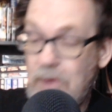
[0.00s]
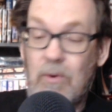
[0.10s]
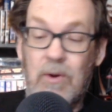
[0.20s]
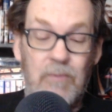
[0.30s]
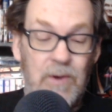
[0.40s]

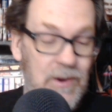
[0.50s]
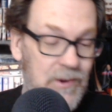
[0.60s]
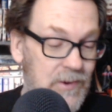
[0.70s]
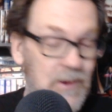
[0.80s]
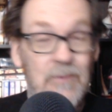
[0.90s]
We're going to,
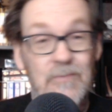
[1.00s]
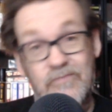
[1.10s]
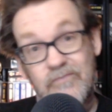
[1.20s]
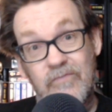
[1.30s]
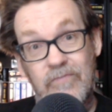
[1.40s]

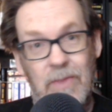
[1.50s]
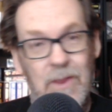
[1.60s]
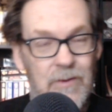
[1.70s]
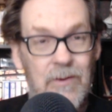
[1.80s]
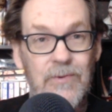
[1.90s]

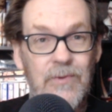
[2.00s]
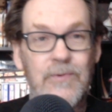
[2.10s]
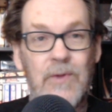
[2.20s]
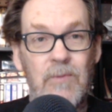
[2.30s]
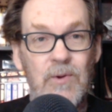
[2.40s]
because it's
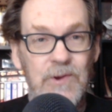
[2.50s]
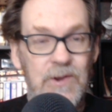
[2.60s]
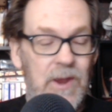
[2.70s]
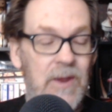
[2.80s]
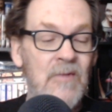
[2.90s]
uh, Music
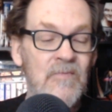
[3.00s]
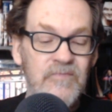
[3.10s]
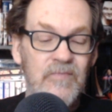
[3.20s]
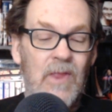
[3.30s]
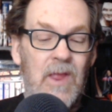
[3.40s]
Day.
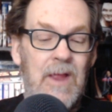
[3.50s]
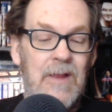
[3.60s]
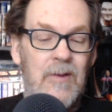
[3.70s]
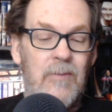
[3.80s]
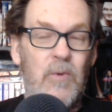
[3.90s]

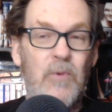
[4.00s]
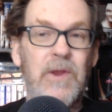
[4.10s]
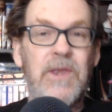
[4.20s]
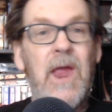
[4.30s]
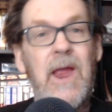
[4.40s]

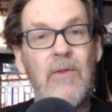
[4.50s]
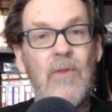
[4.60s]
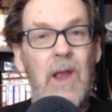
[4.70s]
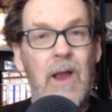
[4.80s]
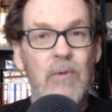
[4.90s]
Music Day in the
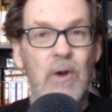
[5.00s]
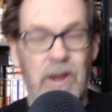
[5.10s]
library.